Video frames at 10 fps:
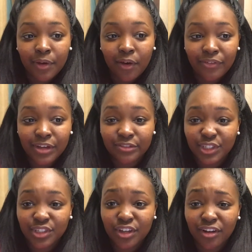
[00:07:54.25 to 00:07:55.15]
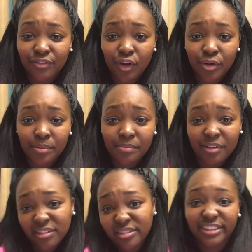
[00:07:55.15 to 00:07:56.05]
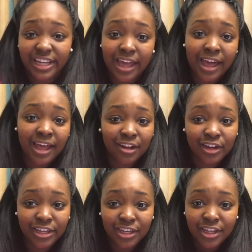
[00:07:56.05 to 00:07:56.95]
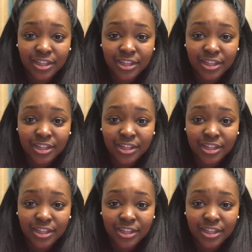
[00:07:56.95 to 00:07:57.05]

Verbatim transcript: I think I've just kind of grown up and like I don't really care like